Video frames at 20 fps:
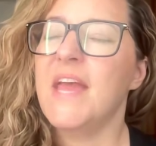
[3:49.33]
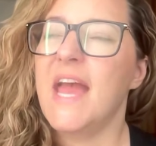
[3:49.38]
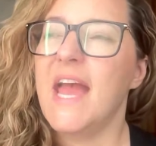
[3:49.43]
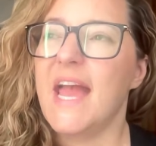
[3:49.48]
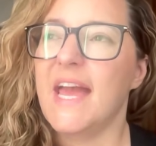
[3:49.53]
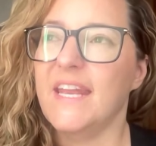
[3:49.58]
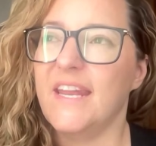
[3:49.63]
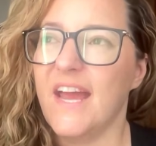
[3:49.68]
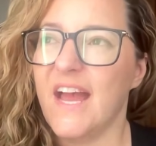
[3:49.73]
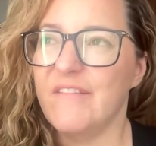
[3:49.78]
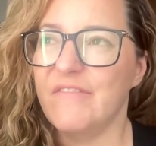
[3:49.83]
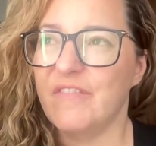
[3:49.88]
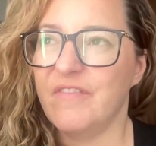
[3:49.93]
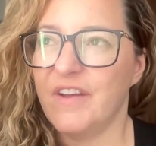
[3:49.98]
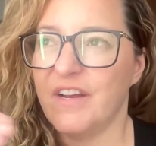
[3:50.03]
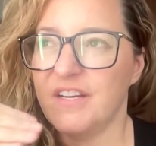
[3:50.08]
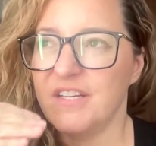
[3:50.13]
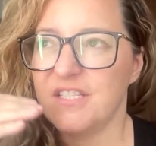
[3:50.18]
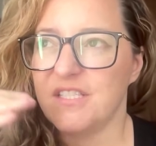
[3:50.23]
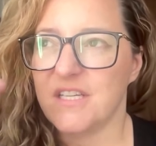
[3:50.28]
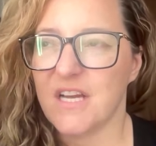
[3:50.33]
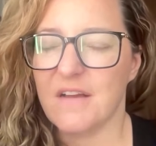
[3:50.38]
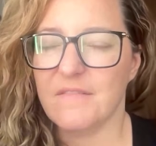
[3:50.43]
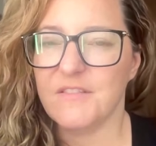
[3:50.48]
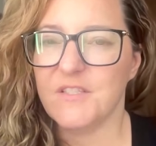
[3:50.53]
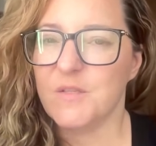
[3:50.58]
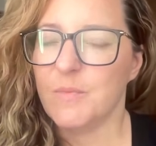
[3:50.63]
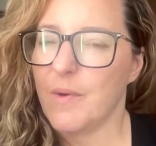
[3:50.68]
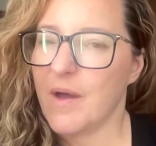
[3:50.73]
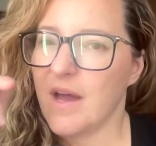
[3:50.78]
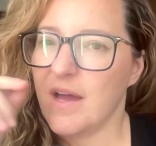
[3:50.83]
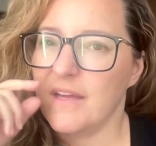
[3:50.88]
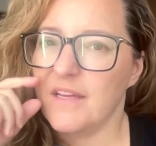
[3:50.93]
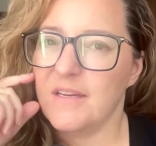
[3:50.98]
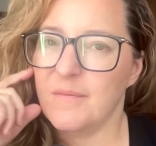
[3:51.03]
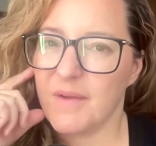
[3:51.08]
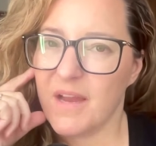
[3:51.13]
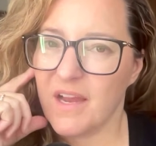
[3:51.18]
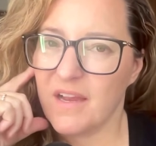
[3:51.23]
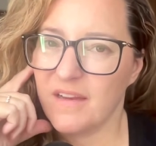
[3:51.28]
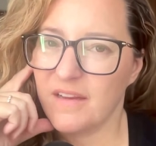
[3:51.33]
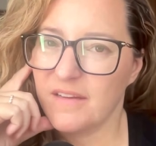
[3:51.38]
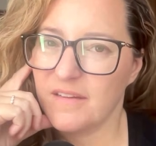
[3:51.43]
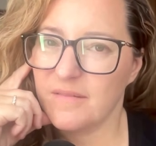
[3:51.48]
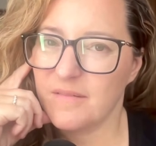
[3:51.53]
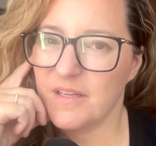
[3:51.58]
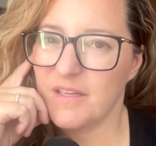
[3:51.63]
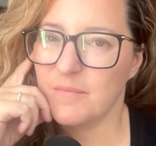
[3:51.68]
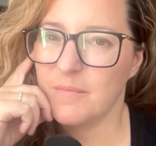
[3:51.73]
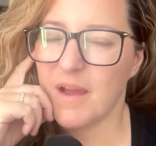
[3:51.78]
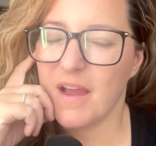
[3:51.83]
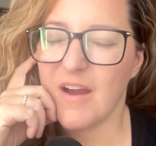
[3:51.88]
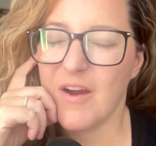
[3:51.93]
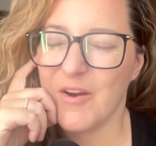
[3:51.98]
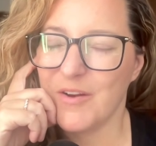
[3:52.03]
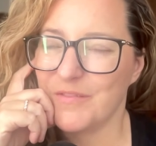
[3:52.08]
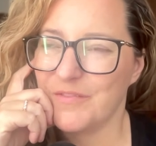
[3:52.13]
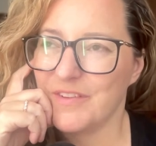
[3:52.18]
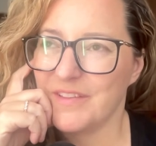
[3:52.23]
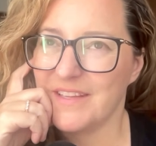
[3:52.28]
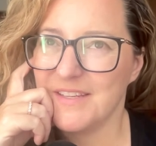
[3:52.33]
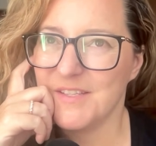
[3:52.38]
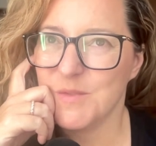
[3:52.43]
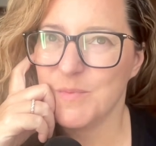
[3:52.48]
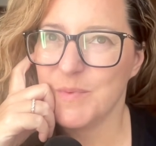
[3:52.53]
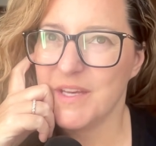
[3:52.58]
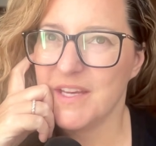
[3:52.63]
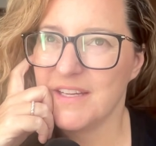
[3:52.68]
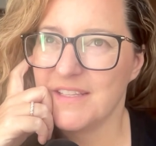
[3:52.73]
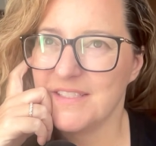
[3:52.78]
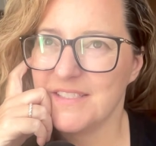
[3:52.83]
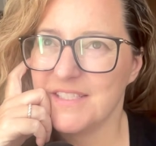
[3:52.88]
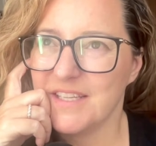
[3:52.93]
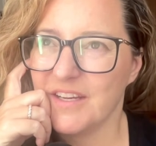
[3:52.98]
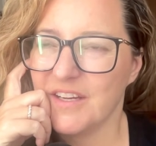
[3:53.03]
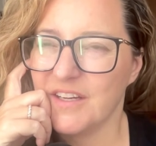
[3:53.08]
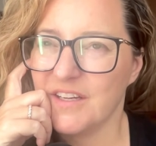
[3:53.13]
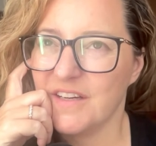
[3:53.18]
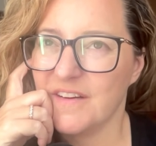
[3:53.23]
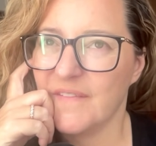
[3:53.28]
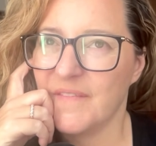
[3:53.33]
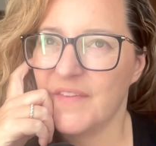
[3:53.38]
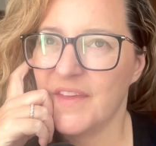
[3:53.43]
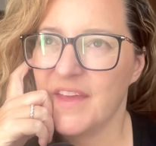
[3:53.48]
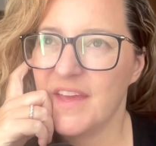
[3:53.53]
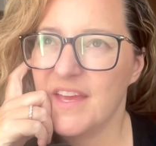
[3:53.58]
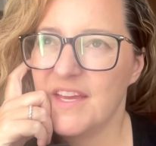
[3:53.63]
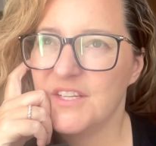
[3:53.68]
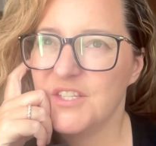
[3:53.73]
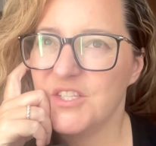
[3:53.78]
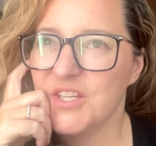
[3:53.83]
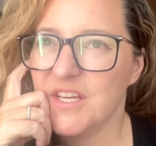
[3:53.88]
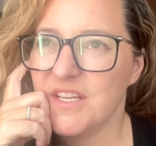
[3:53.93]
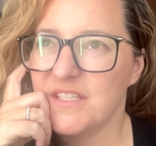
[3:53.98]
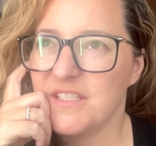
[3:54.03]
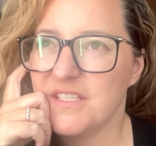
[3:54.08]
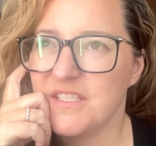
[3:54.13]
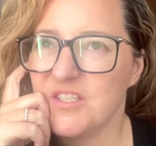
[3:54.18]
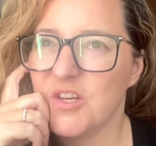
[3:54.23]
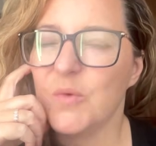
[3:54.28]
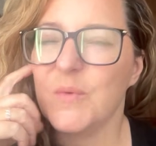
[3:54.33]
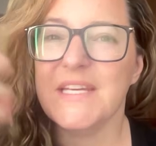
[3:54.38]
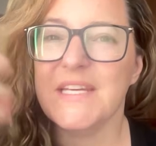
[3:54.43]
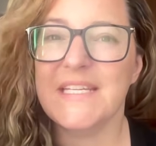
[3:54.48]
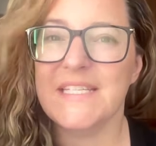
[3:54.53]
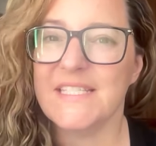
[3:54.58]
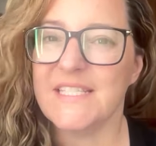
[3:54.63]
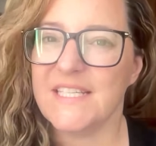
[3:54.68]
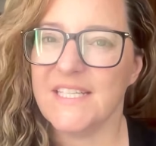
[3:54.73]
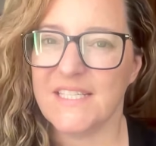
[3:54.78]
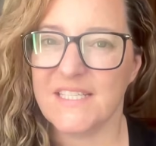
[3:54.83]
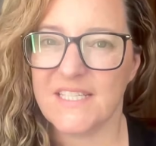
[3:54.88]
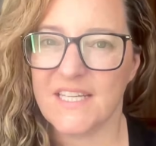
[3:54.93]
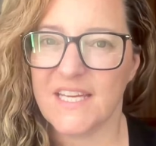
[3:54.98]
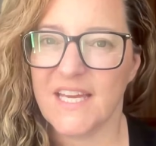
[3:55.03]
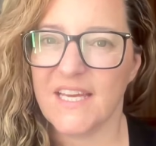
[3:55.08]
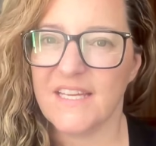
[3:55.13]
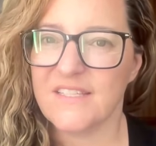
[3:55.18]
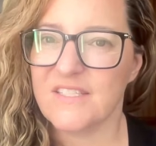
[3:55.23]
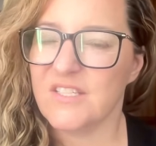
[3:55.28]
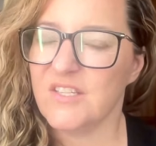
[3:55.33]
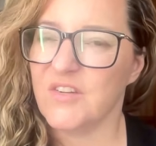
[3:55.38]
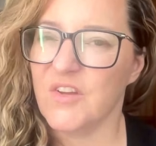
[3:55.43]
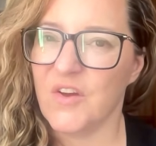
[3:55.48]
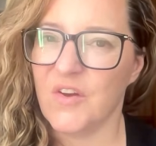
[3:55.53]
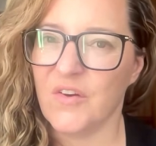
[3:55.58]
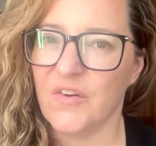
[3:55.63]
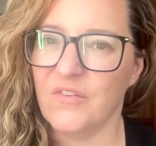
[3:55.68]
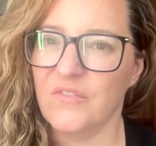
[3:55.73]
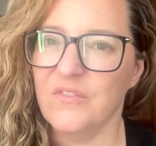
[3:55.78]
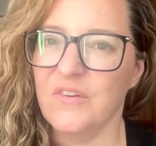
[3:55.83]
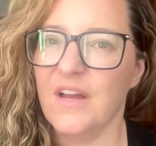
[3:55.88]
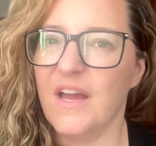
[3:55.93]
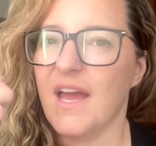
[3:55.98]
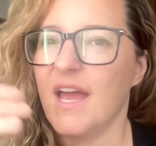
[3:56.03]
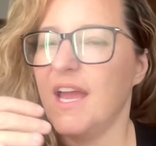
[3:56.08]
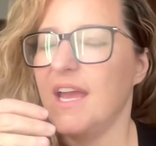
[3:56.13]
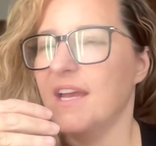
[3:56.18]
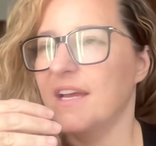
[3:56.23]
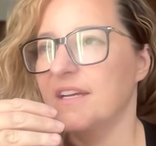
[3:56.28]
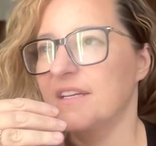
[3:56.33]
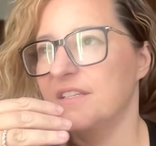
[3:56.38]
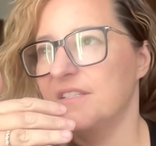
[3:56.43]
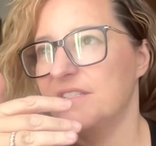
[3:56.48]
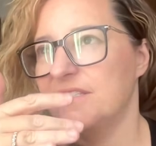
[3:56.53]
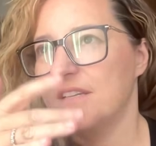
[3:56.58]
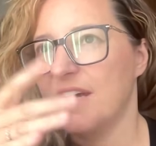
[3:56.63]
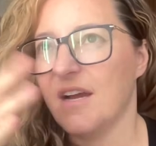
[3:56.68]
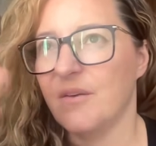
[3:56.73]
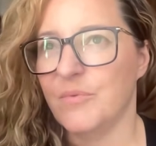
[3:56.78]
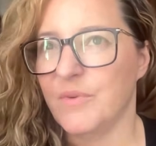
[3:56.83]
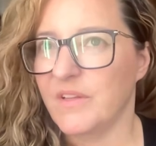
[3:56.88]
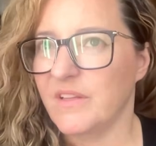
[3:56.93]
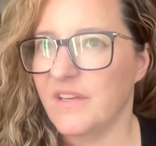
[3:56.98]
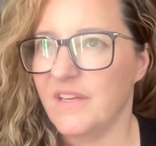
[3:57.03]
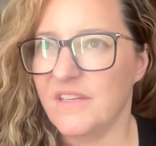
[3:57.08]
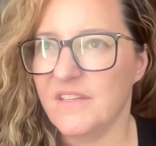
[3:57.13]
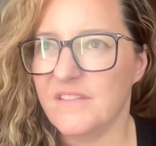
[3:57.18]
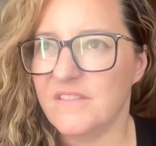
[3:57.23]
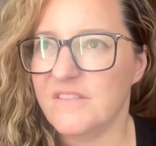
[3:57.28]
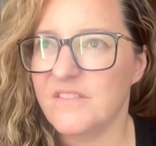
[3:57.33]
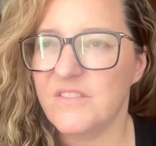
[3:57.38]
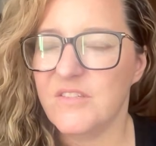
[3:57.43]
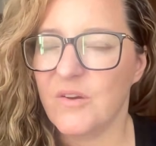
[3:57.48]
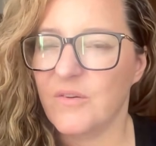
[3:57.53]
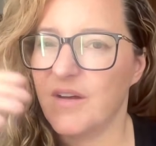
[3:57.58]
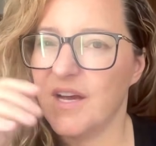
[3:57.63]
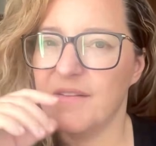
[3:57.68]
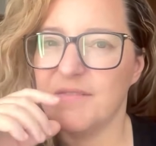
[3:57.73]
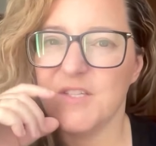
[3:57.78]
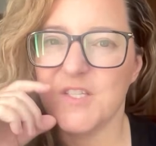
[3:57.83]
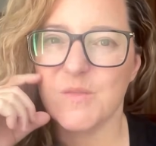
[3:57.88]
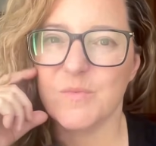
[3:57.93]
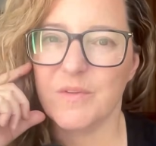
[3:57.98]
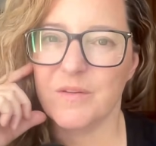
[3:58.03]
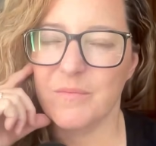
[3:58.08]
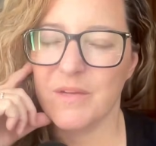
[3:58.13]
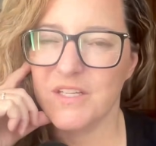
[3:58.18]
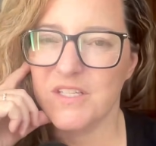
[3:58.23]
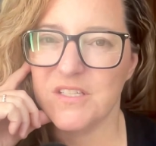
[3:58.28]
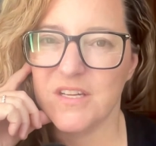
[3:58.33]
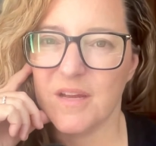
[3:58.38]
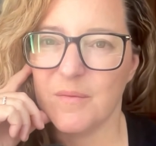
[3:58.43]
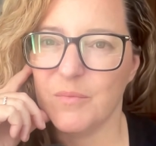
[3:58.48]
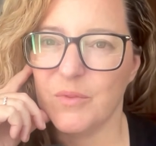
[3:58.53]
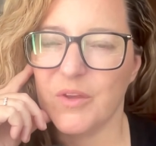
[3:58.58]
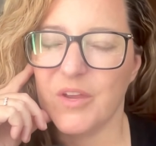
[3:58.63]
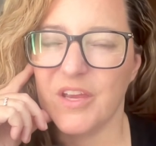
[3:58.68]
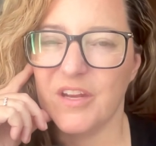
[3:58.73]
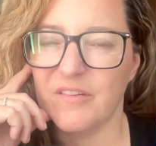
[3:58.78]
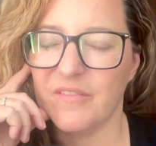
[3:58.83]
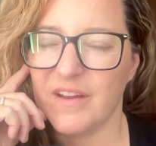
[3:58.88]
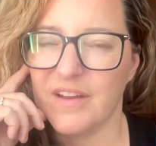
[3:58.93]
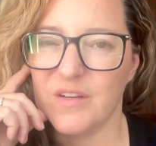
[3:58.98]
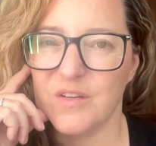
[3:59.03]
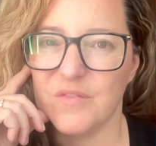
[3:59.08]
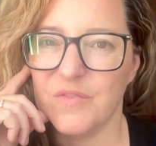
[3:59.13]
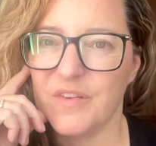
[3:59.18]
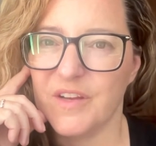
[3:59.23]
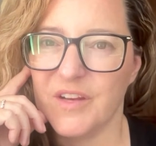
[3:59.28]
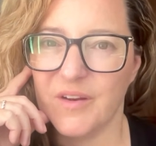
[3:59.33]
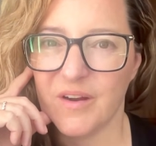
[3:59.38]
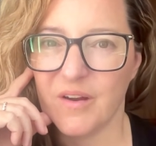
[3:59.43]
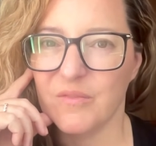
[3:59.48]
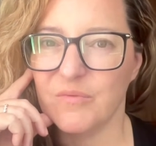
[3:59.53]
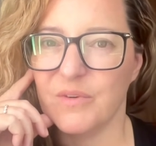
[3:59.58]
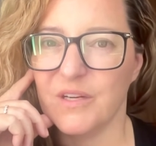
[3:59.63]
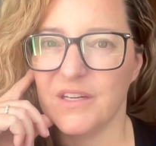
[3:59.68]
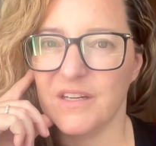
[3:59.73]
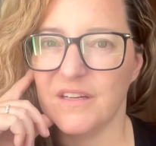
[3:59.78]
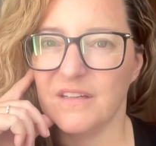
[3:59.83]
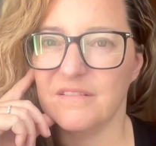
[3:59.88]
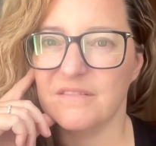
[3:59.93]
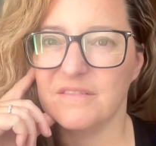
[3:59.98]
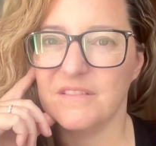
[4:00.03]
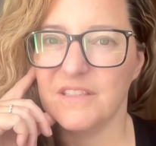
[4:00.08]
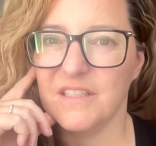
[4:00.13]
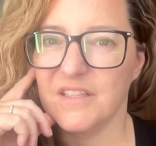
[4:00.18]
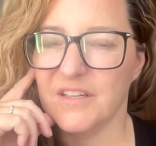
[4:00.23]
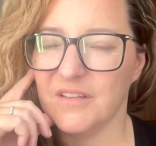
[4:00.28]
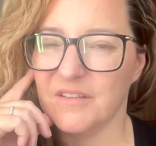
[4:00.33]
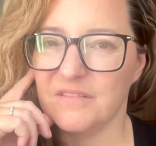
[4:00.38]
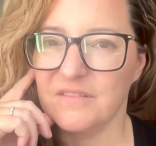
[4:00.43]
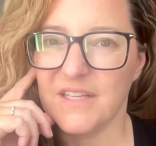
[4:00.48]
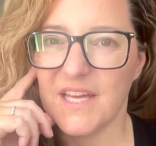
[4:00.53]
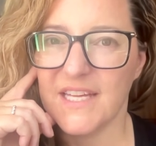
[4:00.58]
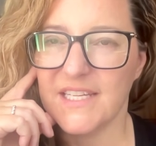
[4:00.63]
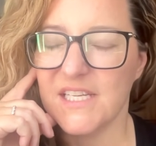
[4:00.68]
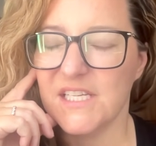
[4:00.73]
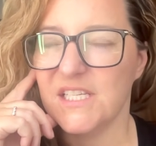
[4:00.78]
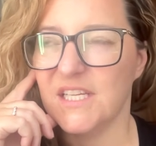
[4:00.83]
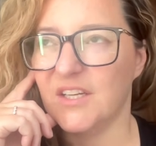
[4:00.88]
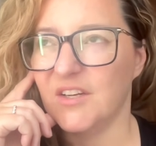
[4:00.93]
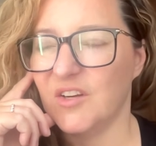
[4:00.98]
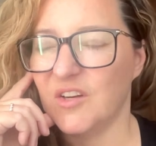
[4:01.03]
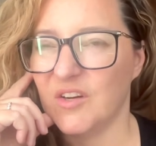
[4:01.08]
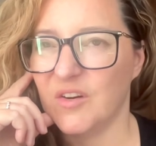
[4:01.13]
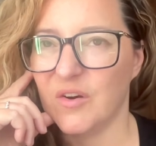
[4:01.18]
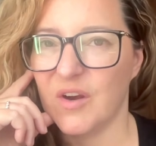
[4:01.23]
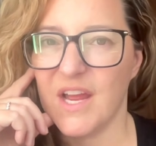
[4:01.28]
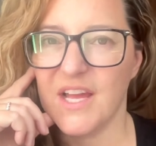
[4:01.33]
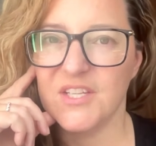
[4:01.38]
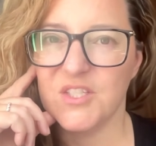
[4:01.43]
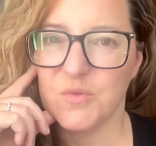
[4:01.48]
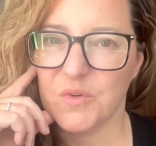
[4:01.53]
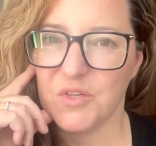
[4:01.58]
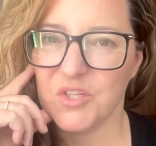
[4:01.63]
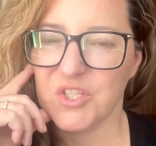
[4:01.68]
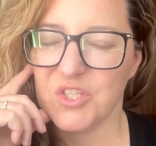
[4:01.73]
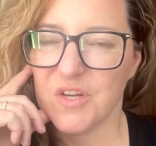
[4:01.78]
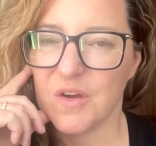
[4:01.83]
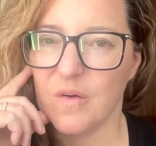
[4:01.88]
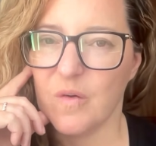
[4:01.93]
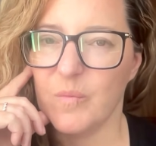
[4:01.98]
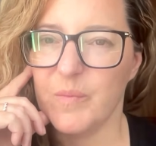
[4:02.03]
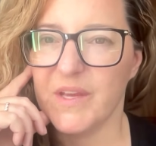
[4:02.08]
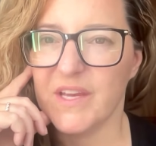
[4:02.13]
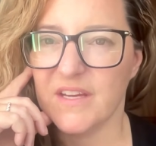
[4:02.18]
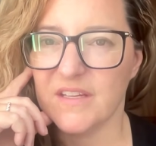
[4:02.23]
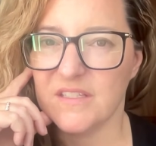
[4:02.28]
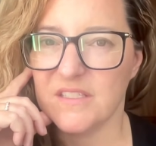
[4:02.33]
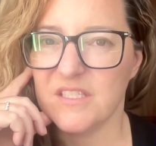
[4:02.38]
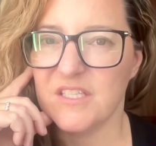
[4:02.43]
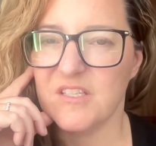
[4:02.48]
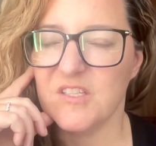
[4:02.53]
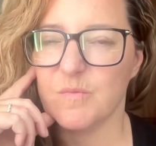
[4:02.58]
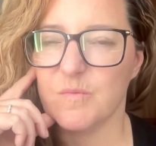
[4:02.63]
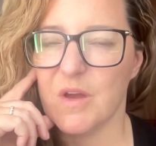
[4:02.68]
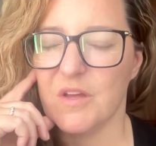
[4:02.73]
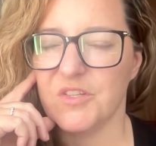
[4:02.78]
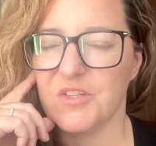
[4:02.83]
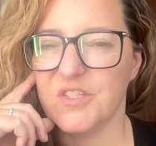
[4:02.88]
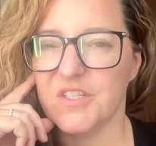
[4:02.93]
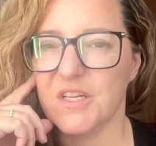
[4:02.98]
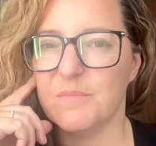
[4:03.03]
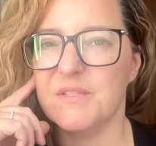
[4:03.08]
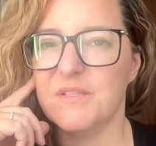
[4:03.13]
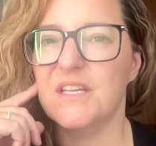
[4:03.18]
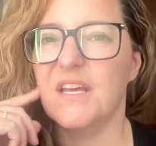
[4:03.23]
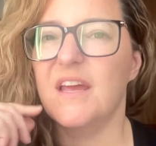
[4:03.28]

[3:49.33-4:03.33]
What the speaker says: and I have a very soft spot in my heart for these because they're just so easy to get to know, and I really don't have to spend much time looking around to figure out where to, head to dinner or head to a show because these small ships